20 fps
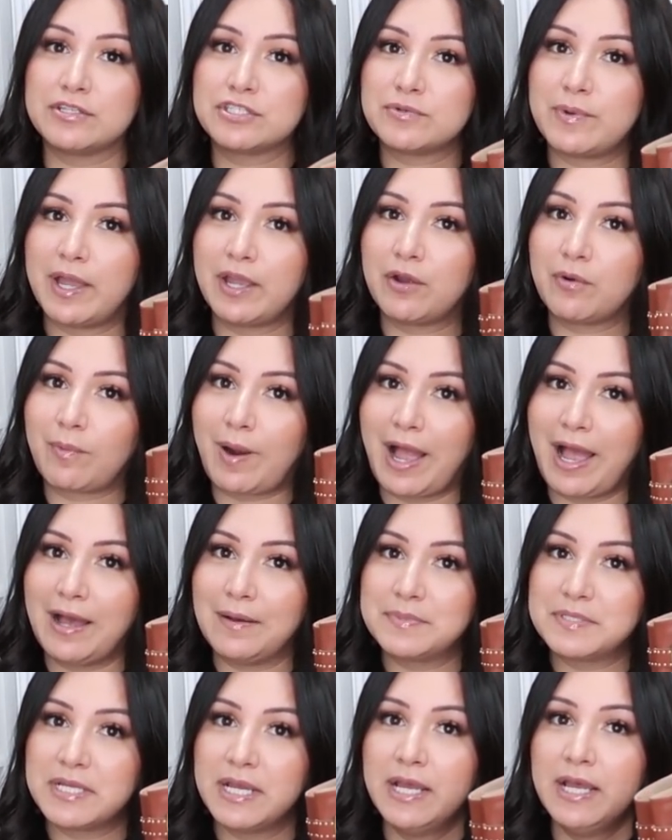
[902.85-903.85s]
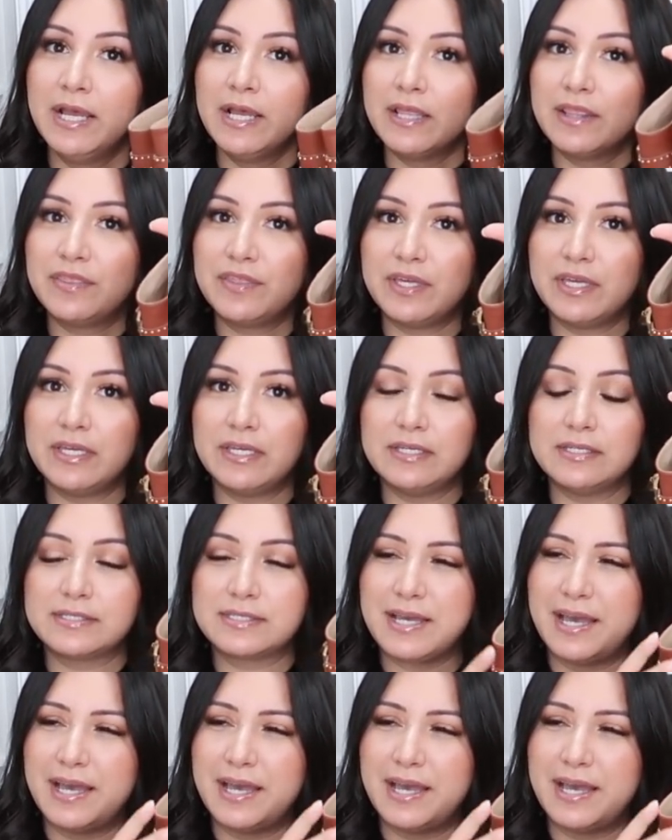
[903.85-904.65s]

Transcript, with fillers: So I grabbed these.